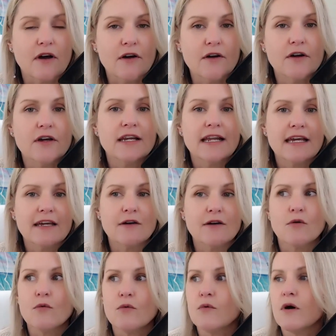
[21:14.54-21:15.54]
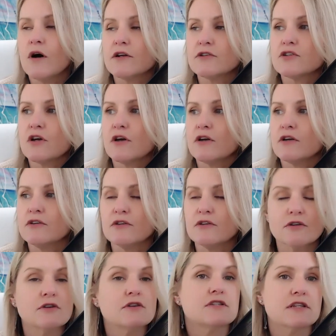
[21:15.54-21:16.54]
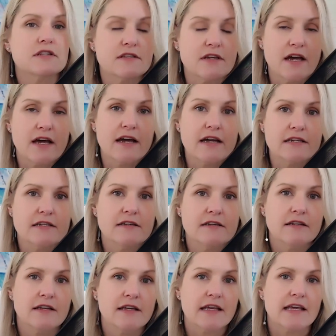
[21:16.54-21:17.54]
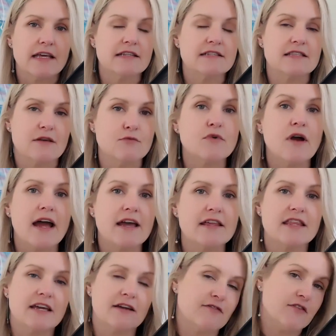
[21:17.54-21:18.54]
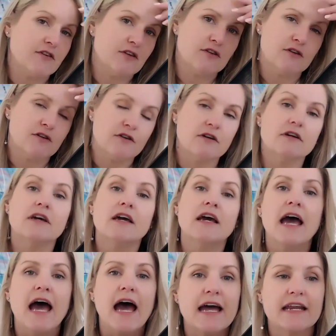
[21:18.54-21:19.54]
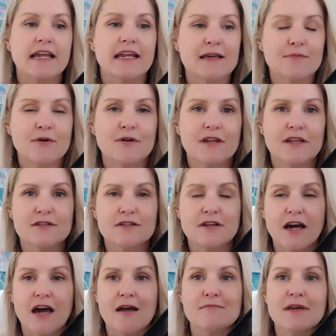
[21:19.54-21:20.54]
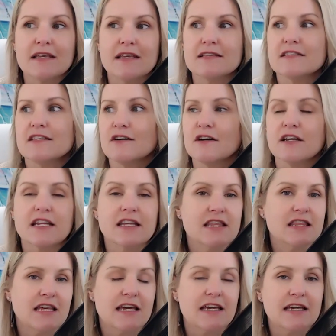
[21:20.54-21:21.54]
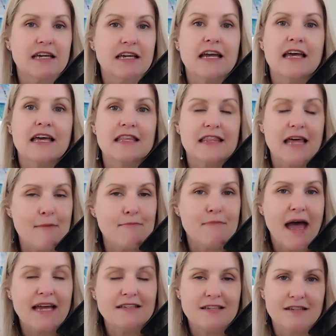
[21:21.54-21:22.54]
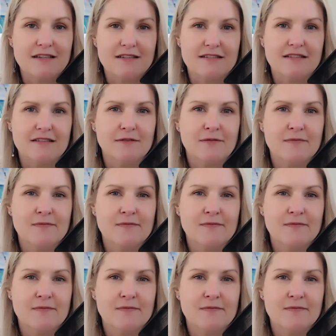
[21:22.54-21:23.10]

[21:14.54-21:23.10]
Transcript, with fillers: only what you decide is the right thing for you at any point in time is the only thing that matters.